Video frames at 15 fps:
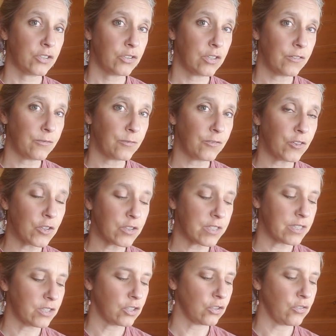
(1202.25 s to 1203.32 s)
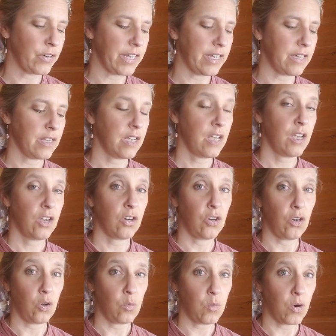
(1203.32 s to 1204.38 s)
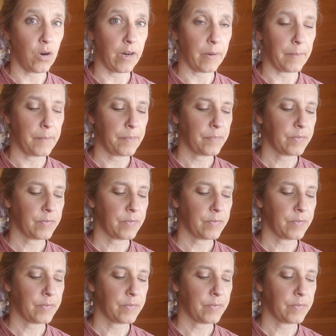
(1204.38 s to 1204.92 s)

to the first degree, no more.